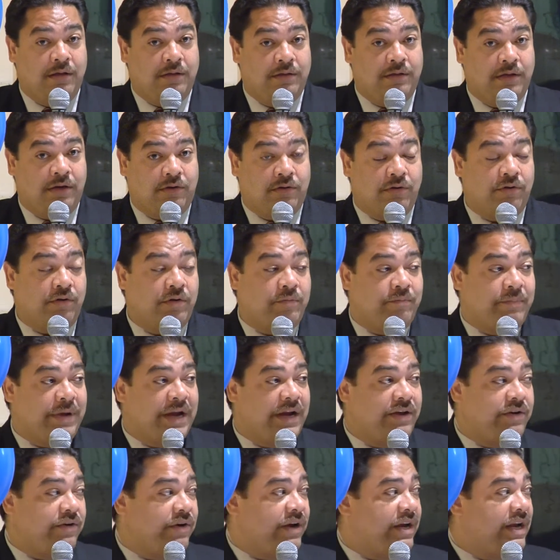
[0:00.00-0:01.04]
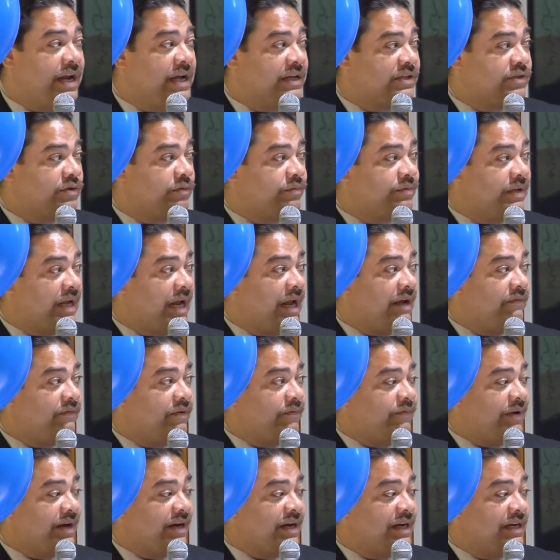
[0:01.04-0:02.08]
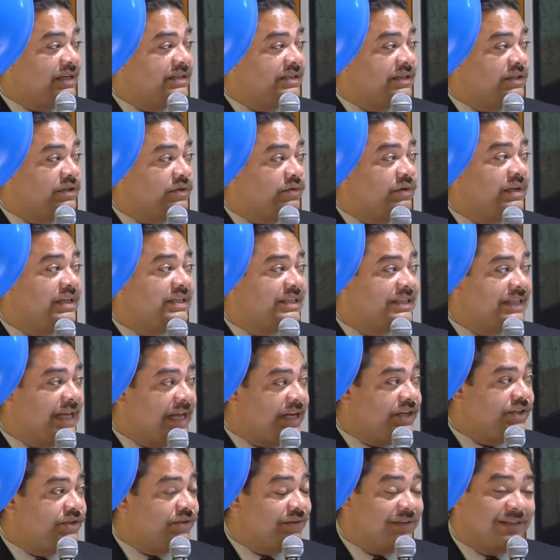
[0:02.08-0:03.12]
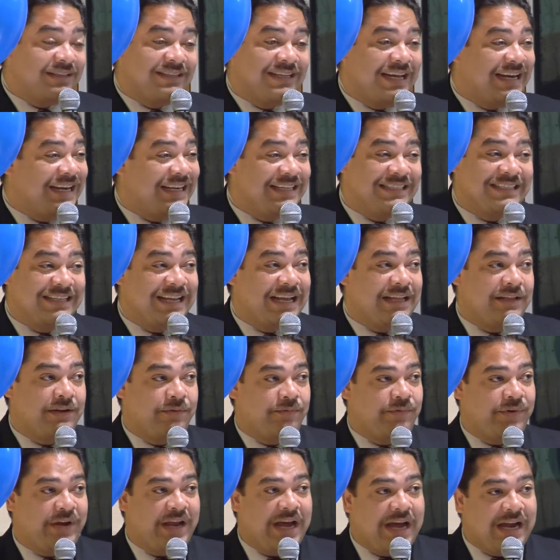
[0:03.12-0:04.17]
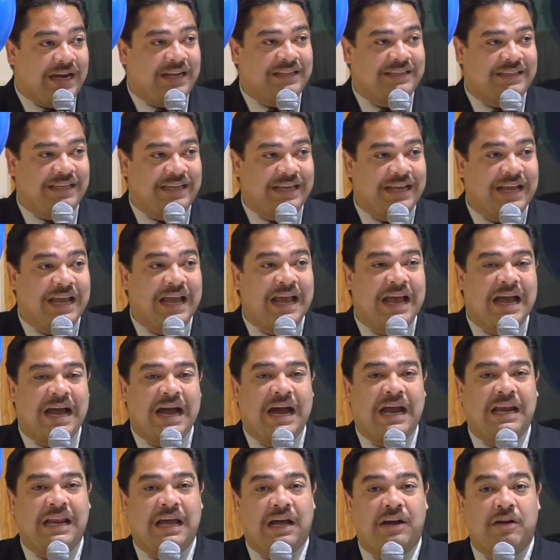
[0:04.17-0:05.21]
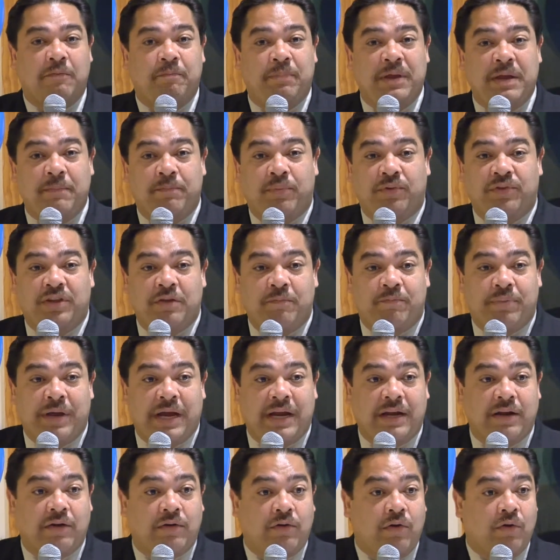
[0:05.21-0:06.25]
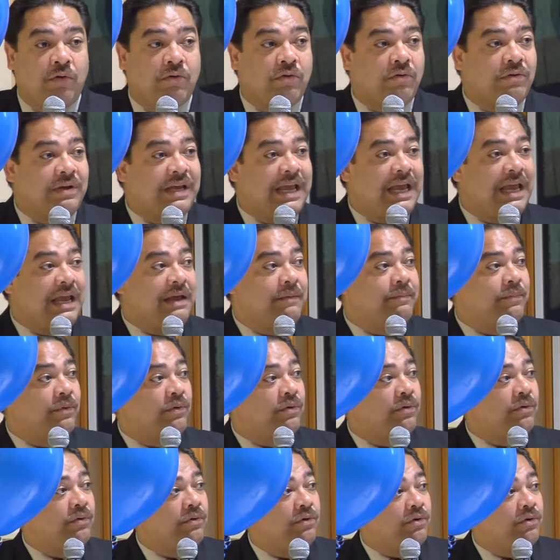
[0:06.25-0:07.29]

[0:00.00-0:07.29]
The current mayor, he assumed that everybody listened to his station. That is not the reality. A lot of people depend on local cable,